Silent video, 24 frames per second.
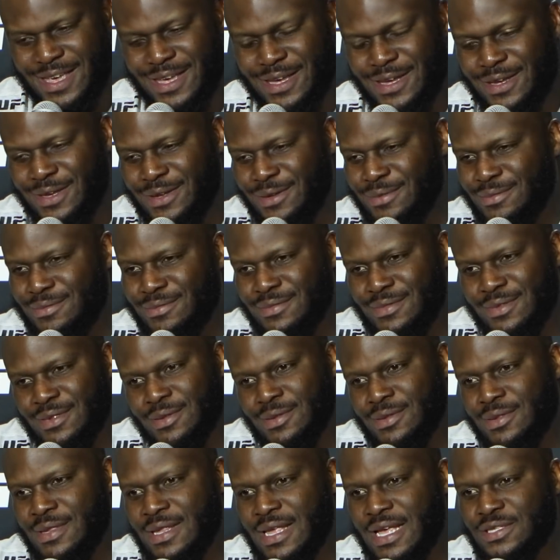and
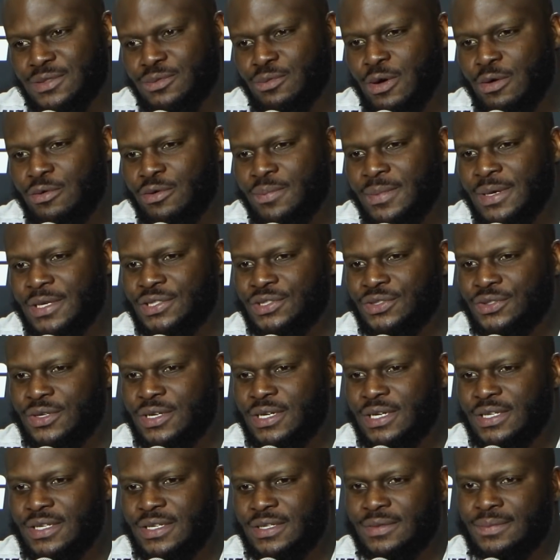that's what we've been
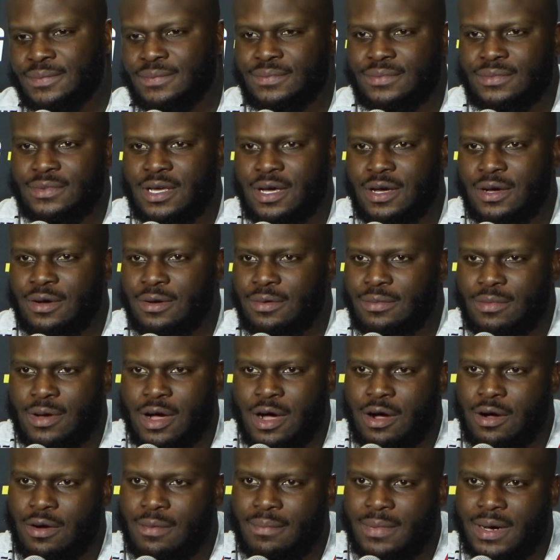drilling um,
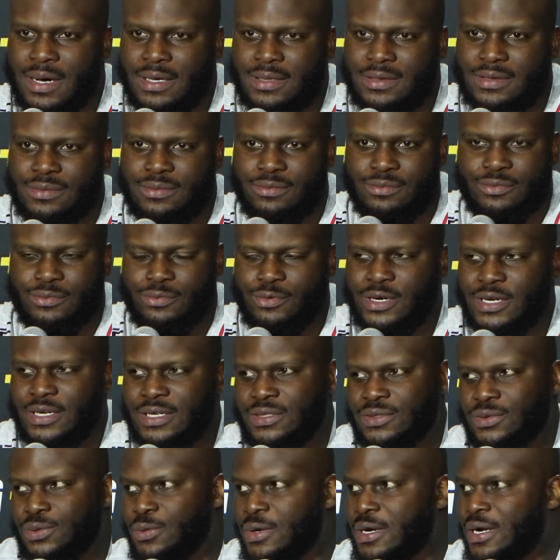all month,
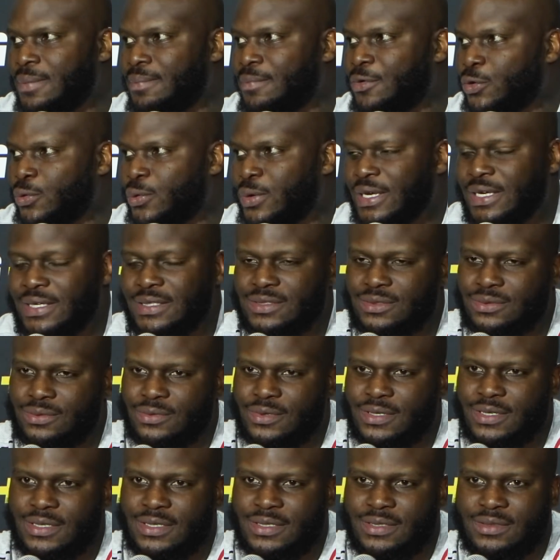really 12 weeks,
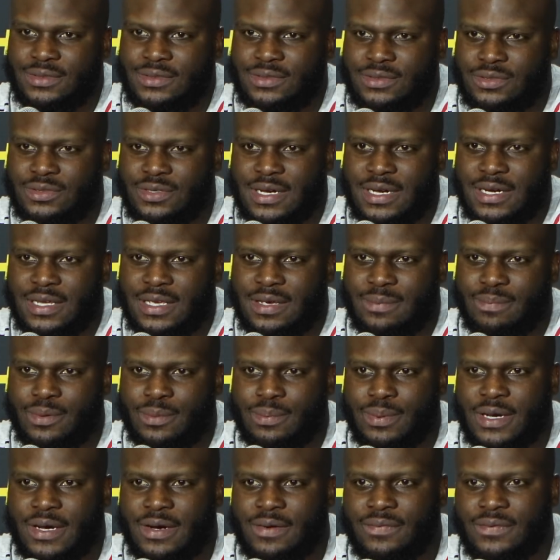really, trying to get
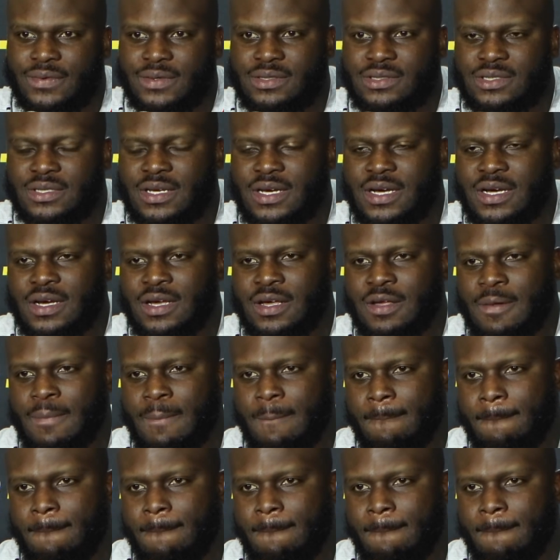prepared for this guy.